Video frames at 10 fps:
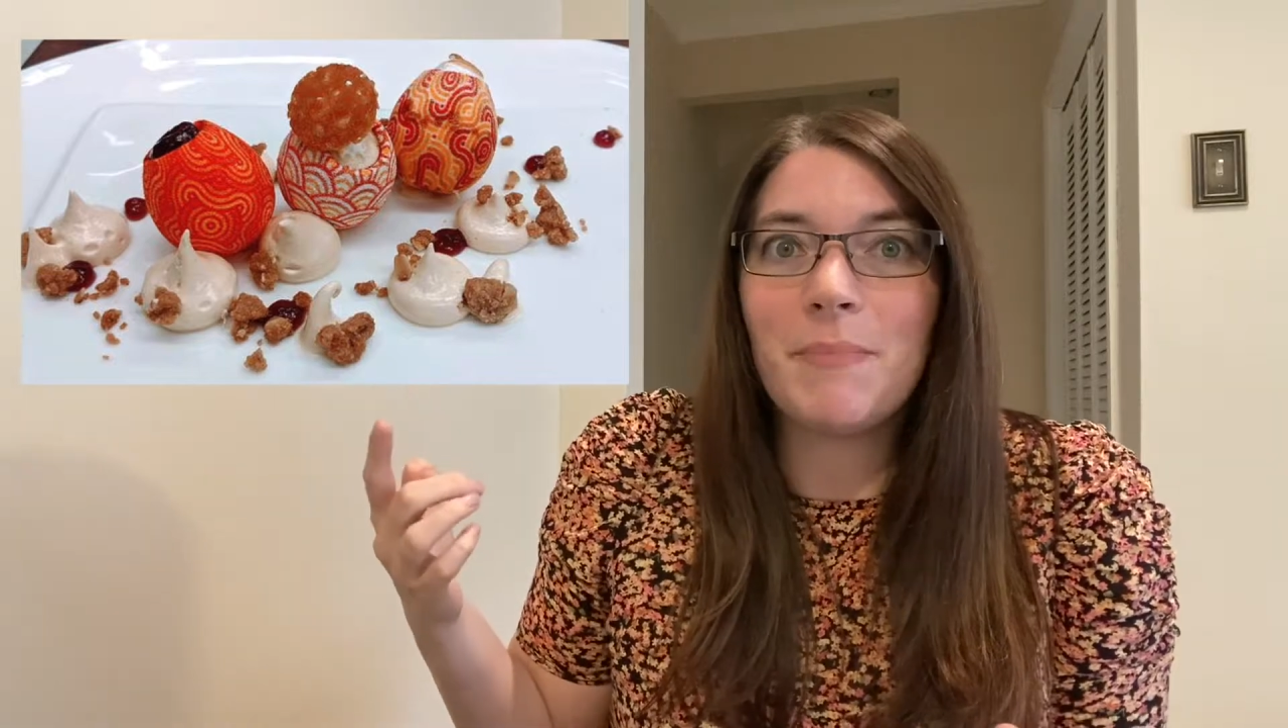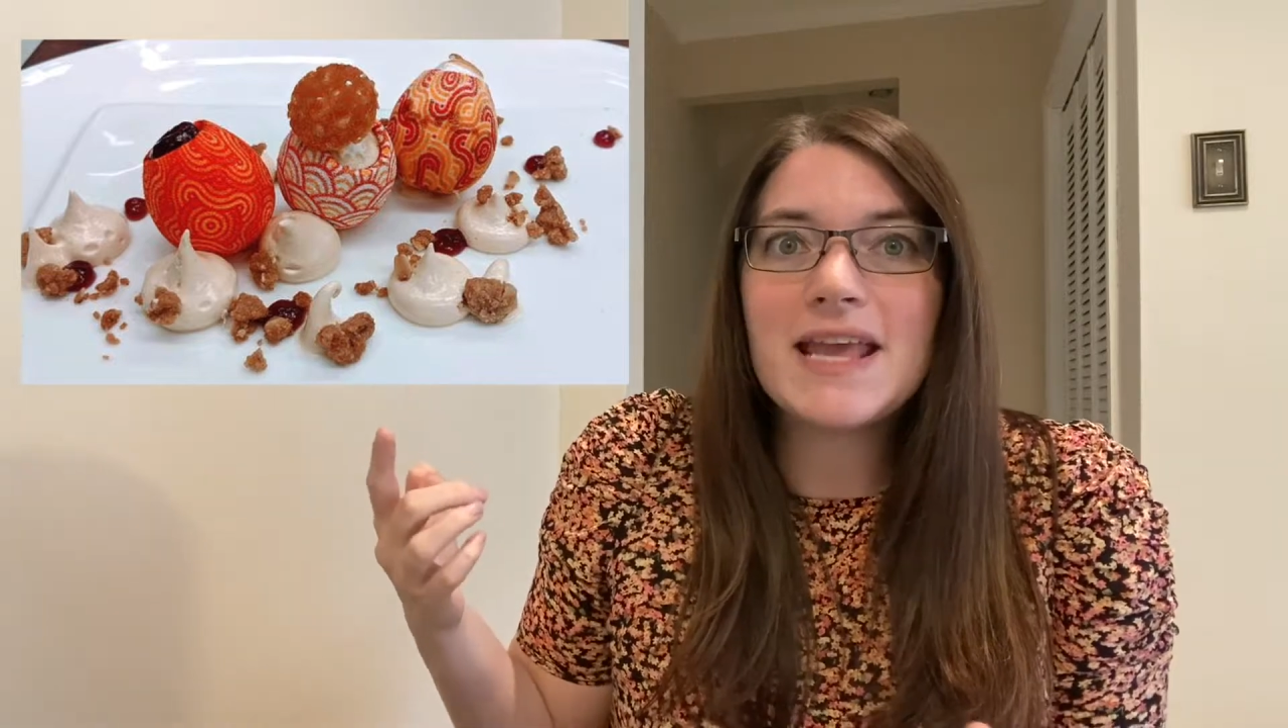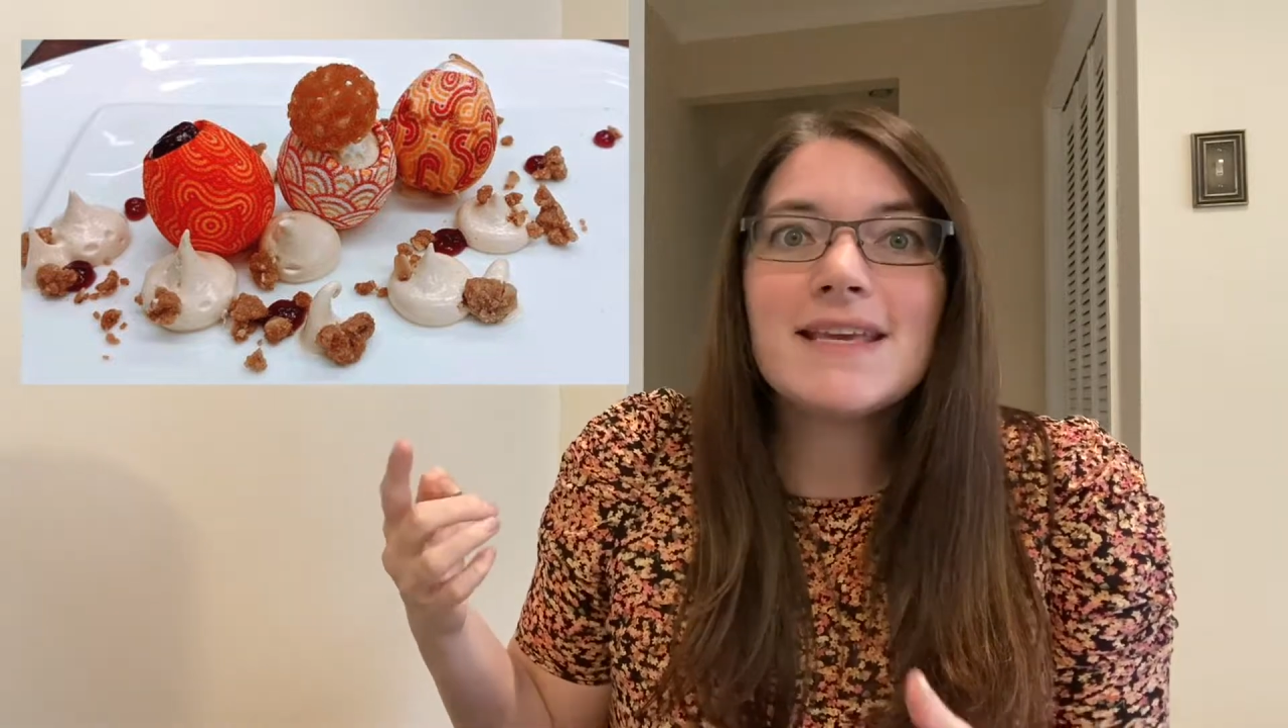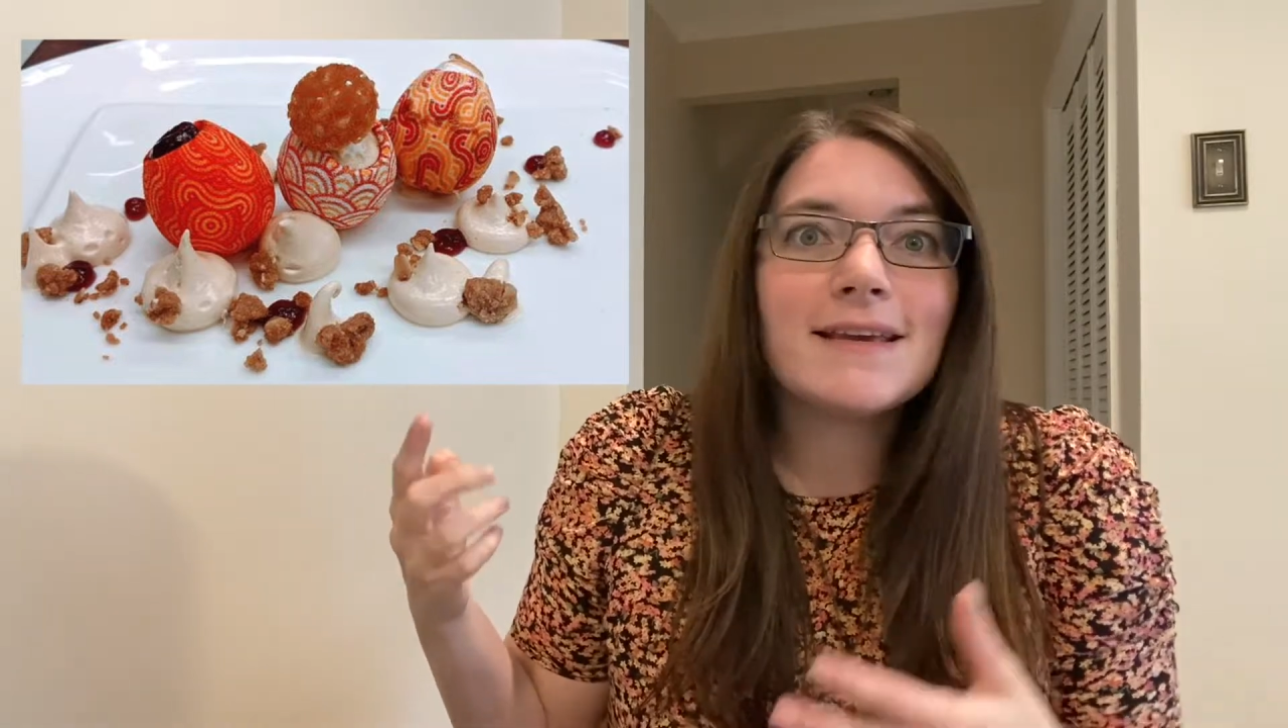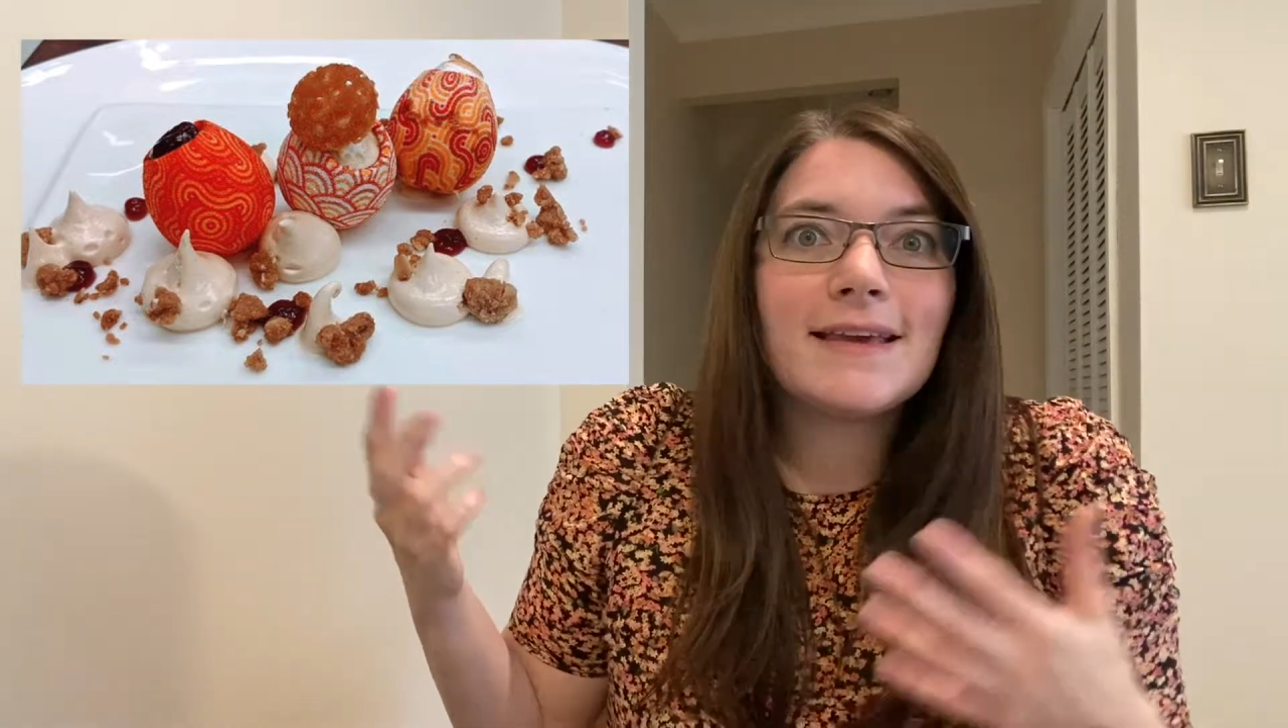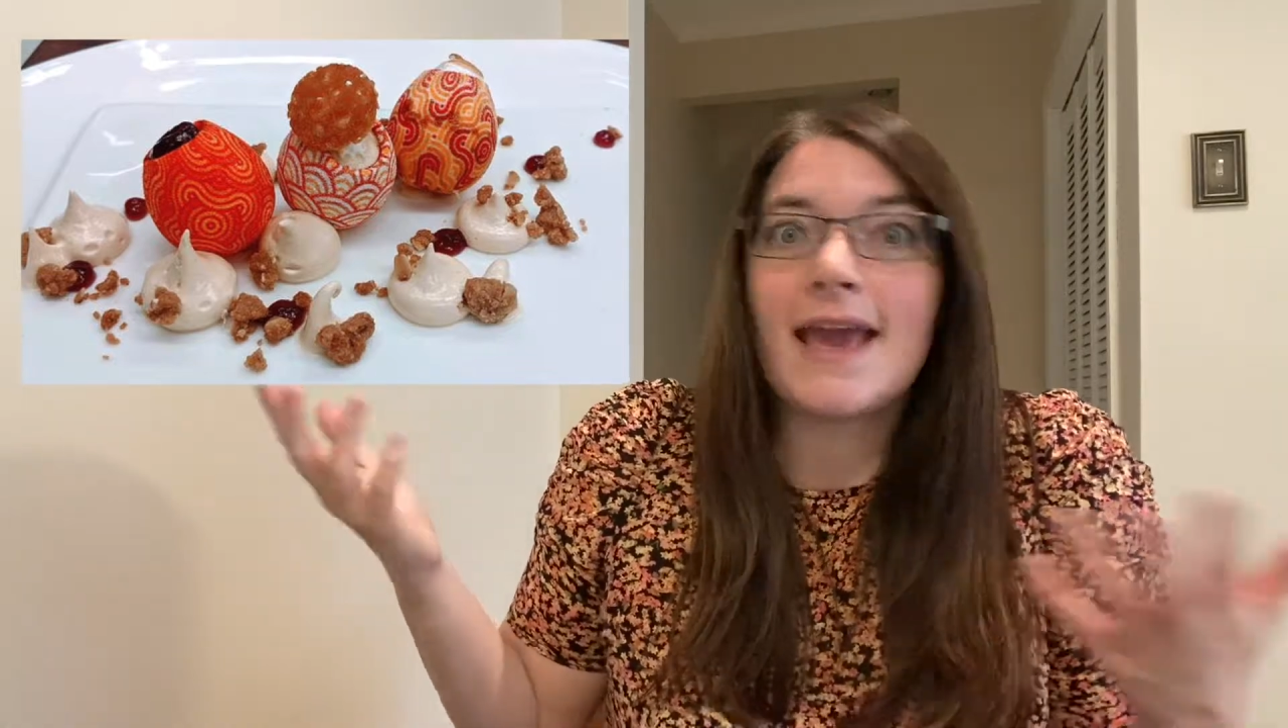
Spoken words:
bake